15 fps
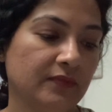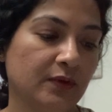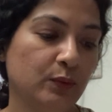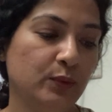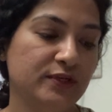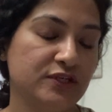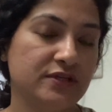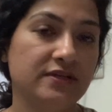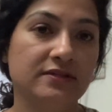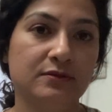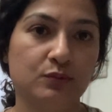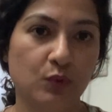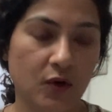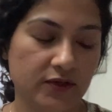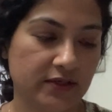which is
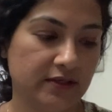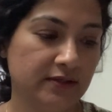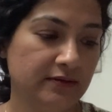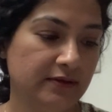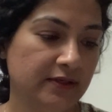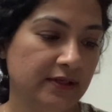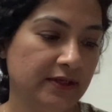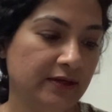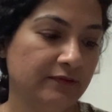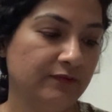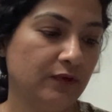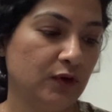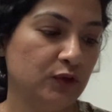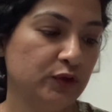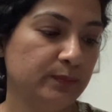water,
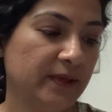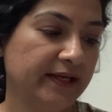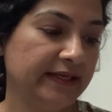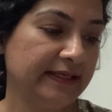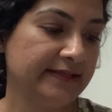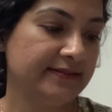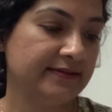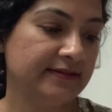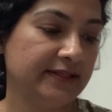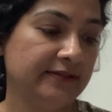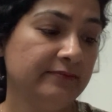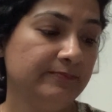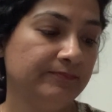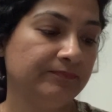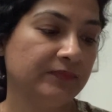followed by Glycerin,
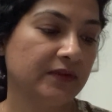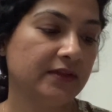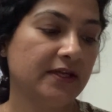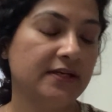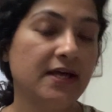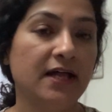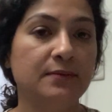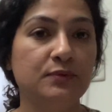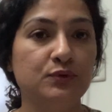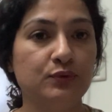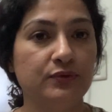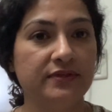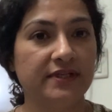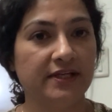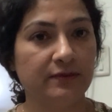that helps to
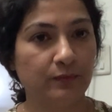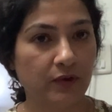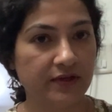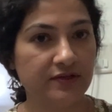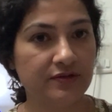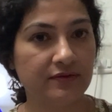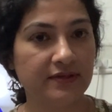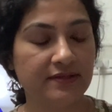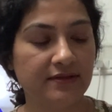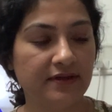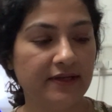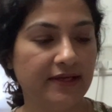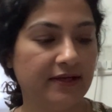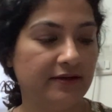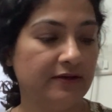retain moisture in the
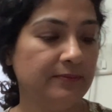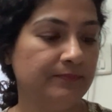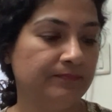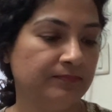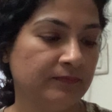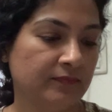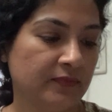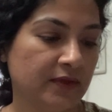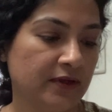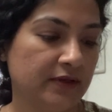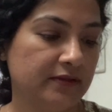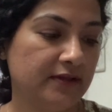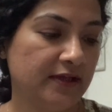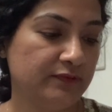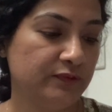hair.
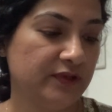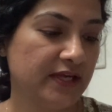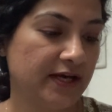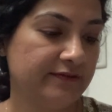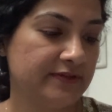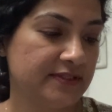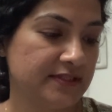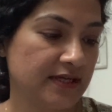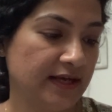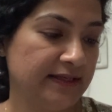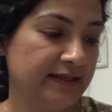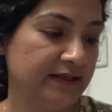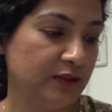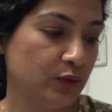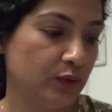Then we have cetyl
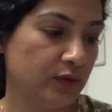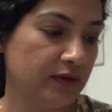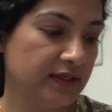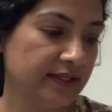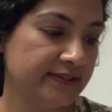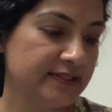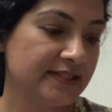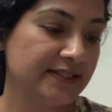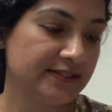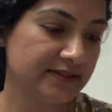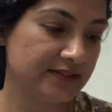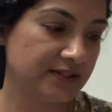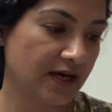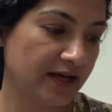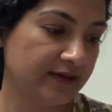alcohol and
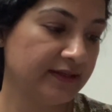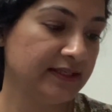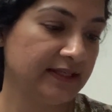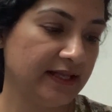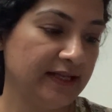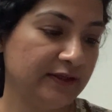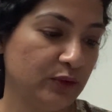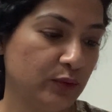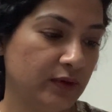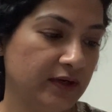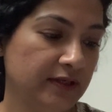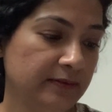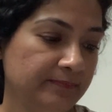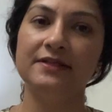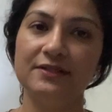cetyl alcohol.
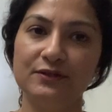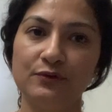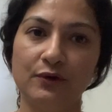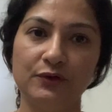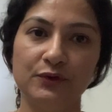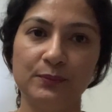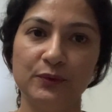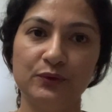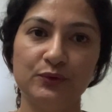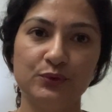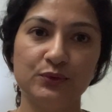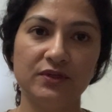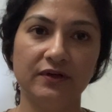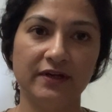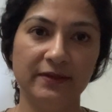These contribute to
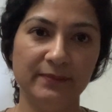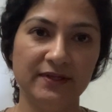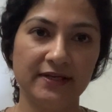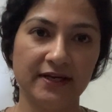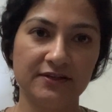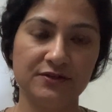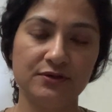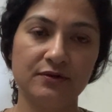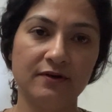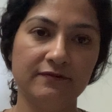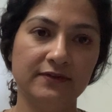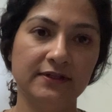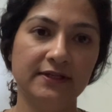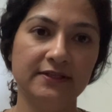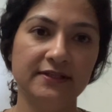the creamy texture of
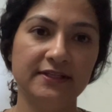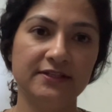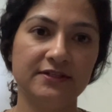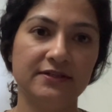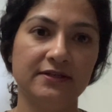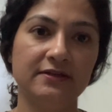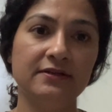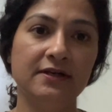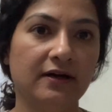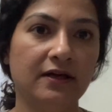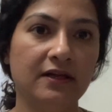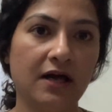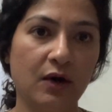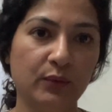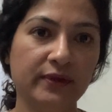the conditioner,
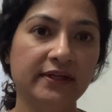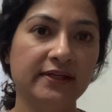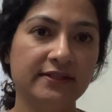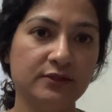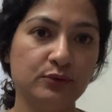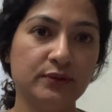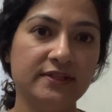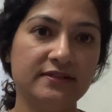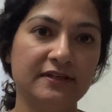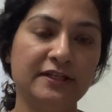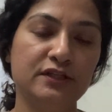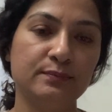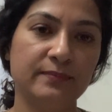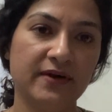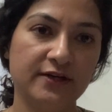allowing it to easily
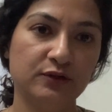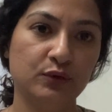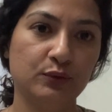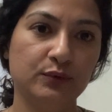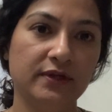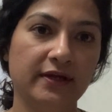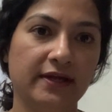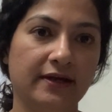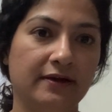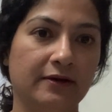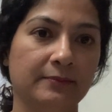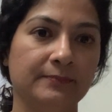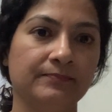spread through the hair.